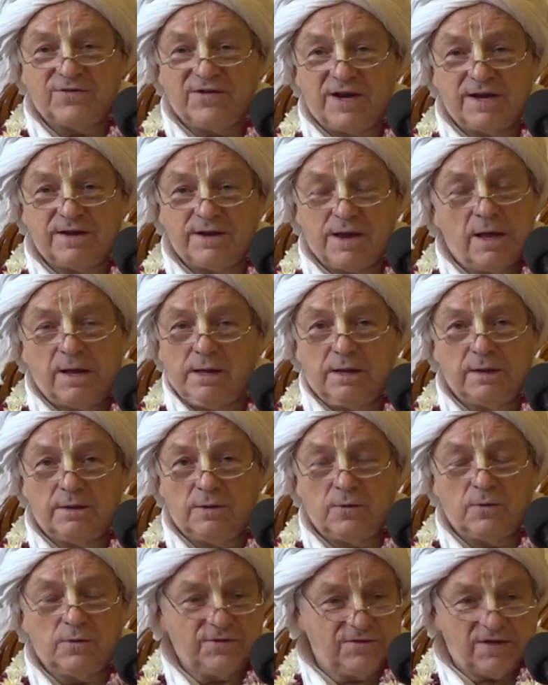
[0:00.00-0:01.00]

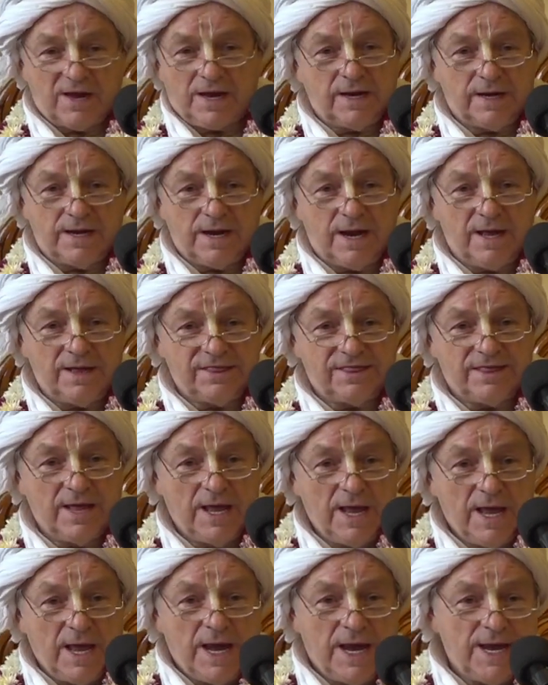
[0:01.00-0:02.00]
Jagannath,
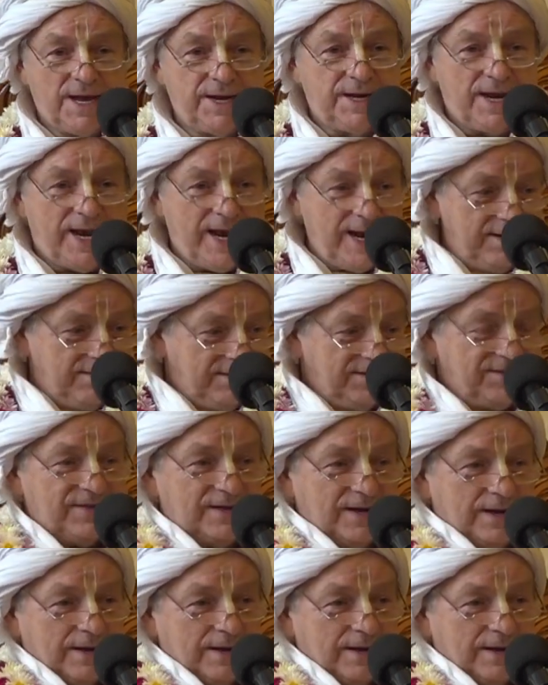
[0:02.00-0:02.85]
and here is the